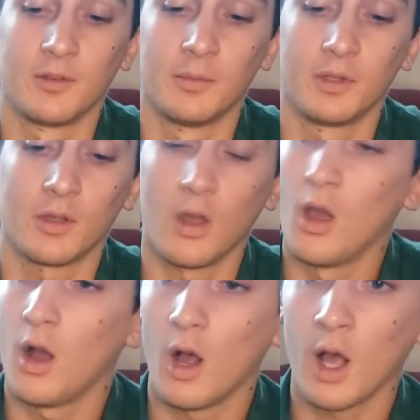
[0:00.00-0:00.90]
they'll be
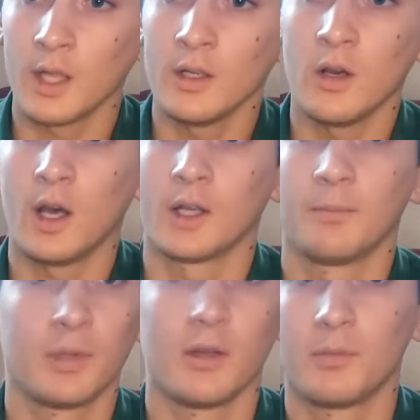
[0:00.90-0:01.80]
like, I know how to
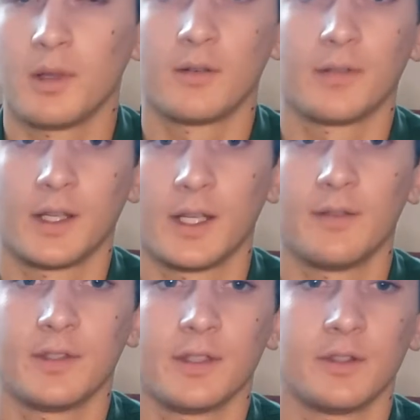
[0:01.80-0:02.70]
play with butterfly
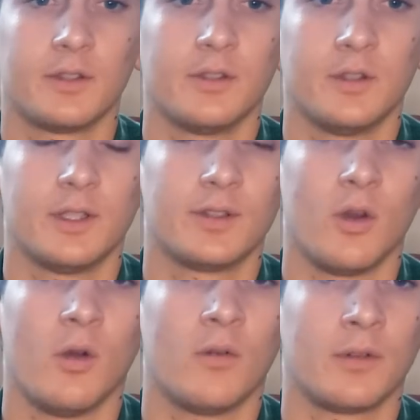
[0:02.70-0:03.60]
knives, and they'll just do this
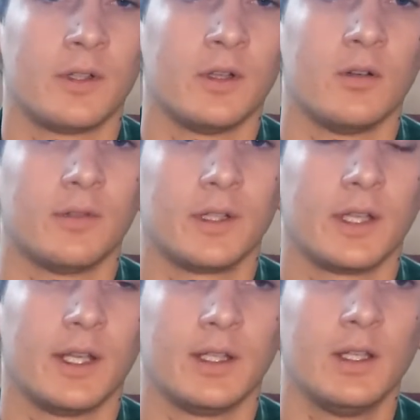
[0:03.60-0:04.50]
over and over
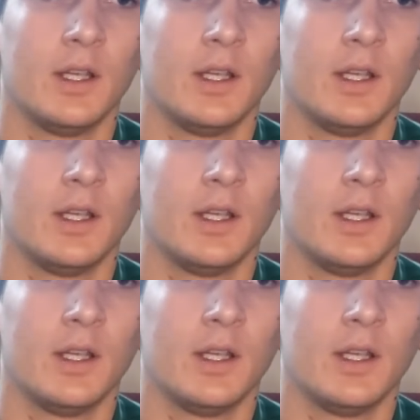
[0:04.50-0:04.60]
again,